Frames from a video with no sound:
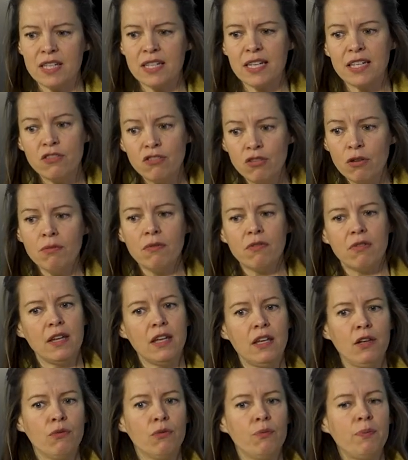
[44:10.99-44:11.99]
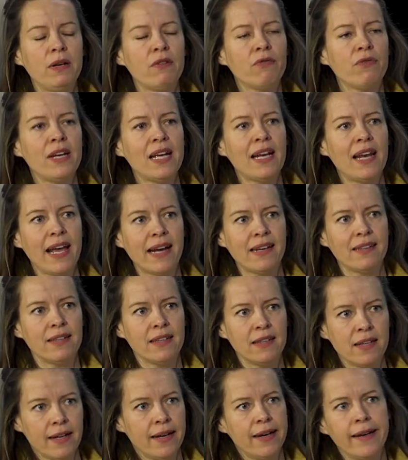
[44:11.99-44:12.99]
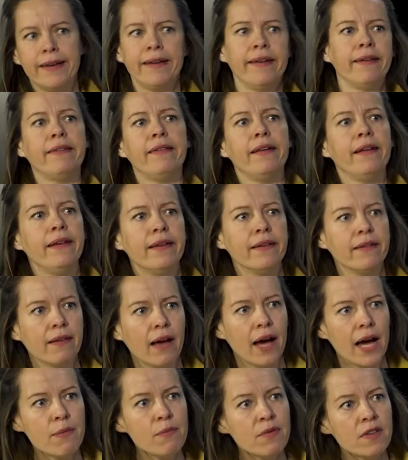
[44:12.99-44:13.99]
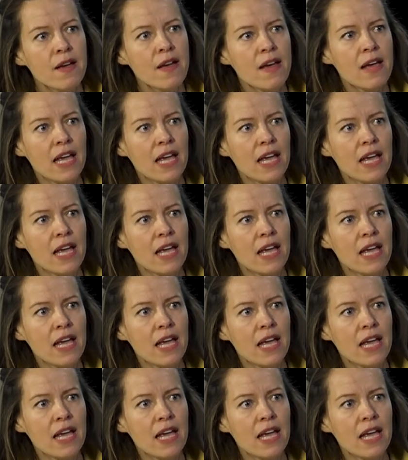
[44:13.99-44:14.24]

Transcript: And I don't think you'll be re-elected a gazillion times